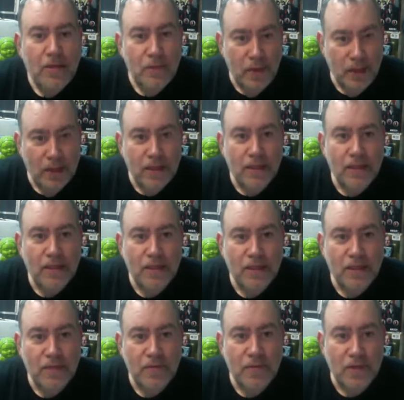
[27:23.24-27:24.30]
Rick,
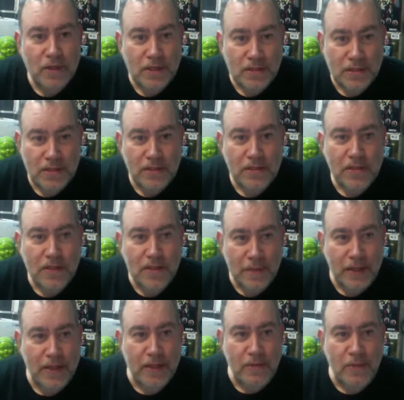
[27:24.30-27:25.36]
if you're listening, come
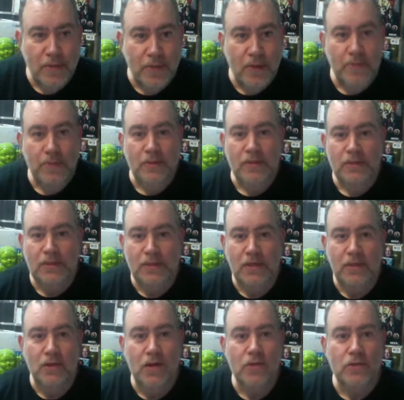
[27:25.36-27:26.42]
hang out with me. I miss
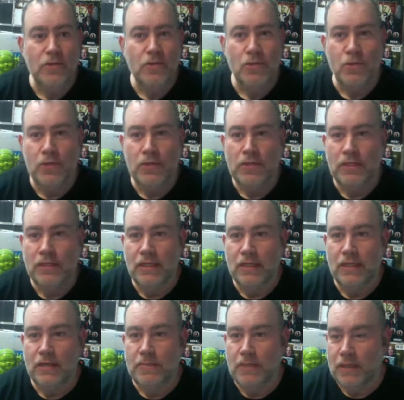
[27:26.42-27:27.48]
hearing all the stories and
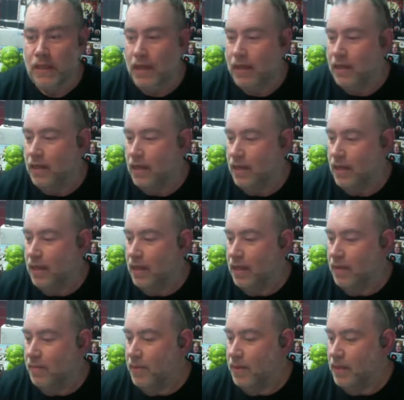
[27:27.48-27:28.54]
getting up to date.
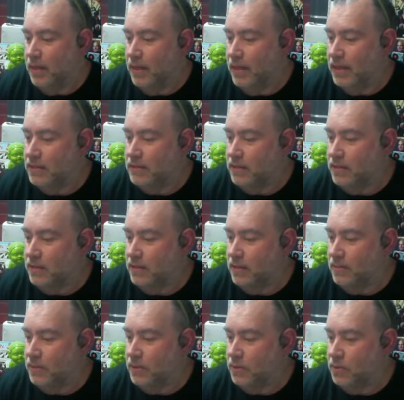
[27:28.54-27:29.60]
But he said that
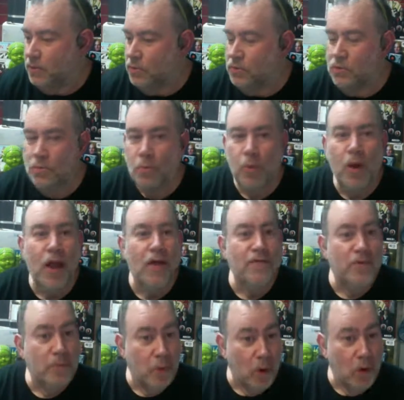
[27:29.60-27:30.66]
they've been doing some
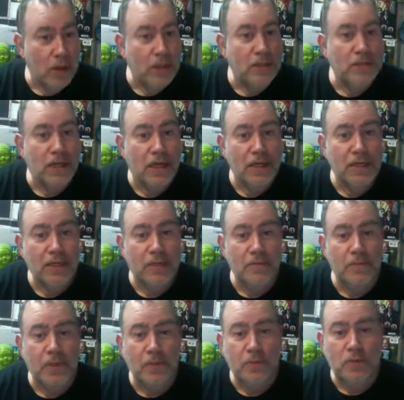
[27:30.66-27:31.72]
private parties, like
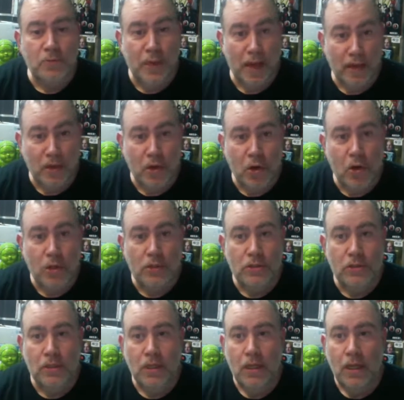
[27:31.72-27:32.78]
in people's
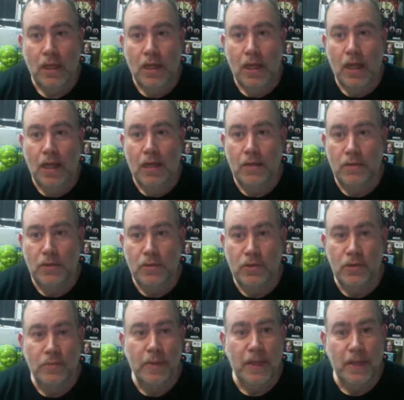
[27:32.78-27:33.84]
backyards
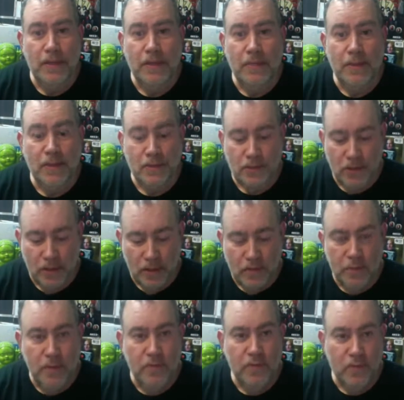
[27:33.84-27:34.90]
during the pandemic. So
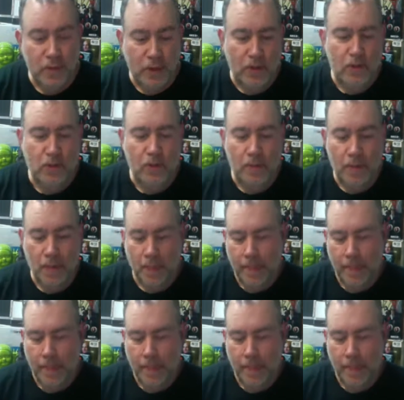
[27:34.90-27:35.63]
that's been very cool.